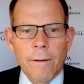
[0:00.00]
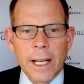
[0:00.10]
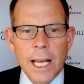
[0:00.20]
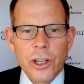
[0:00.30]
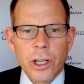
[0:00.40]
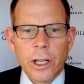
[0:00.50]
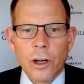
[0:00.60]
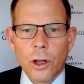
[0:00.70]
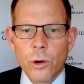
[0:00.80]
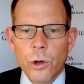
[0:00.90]
Financial
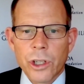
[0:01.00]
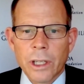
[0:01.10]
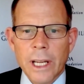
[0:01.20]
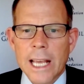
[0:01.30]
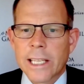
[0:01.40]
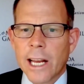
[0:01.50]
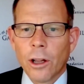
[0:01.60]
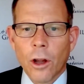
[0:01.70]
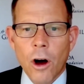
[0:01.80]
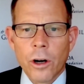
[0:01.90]
inclusion is a
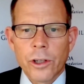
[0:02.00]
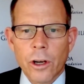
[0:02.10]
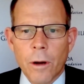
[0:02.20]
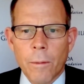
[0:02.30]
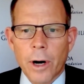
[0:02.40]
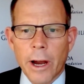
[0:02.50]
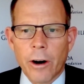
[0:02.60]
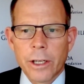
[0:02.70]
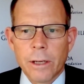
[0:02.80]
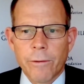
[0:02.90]
long-term
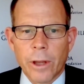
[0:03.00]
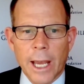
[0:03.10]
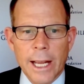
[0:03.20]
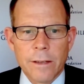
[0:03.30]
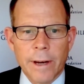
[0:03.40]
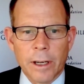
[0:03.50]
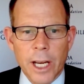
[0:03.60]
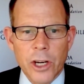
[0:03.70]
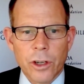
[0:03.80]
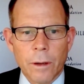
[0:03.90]
priority for the Gates
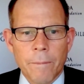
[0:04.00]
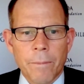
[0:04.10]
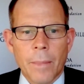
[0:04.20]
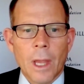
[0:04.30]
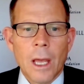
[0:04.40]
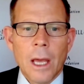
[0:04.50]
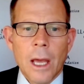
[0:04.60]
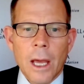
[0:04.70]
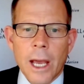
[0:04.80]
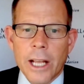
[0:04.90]
Foundation.
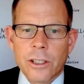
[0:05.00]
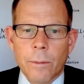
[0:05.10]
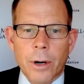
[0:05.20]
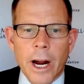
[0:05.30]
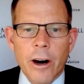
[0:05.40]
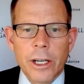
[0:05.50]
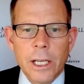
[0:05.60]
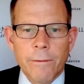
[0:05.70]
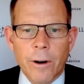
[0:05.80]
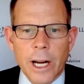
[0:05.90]
It's a
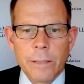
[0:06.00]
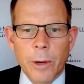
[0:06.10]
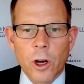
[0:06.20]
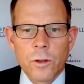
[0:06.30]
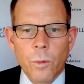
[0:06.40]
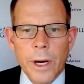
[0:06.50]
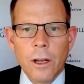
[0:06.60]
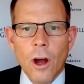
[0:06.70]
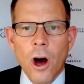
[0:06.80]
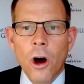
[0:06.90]
priority for us because we
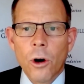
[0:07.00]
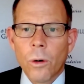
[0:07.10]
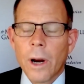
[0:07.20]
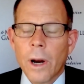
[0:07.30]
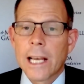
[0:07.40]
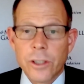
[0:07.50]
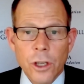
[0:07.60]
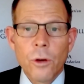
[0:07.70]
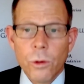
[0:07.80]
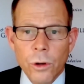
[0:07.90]
know, as
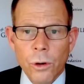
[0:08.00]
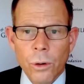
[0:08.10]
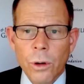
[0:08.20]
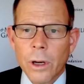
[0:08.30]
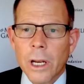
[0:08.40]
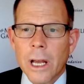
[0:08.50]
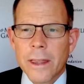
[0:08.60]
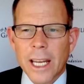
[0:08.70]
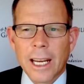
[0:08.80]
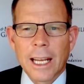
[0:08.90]
you do,
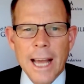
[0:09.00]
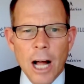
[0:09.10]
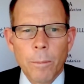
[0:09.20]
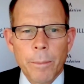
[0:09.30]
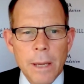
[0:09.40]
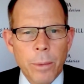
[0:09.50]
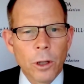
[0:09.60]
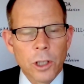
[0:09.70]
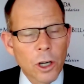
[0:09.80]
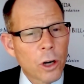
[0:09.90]
that it can help
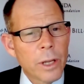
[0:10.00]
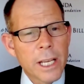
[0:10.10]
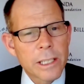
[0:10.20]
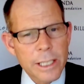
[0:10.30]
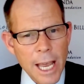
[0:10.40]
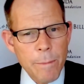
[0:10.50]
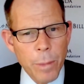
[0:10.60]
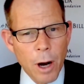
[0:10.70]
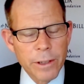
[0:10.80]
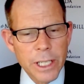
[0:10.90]
people not only
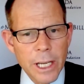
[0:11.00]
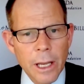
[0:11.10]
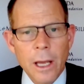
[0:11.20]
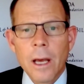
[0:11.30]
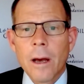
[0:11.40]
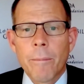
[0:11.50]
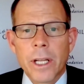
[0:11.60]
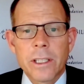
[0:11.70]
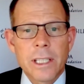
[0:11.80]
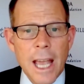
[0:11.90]
escape poverty,
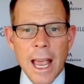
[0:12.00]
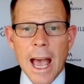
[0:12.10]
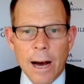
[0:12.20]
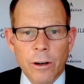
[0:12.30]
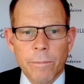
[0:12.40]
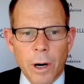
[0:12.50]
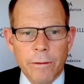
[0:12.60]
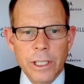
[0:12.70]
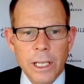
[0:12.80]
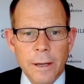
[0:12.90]
but stay out of
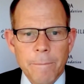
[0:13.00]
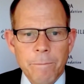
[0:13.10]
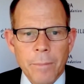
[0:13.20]
poverty.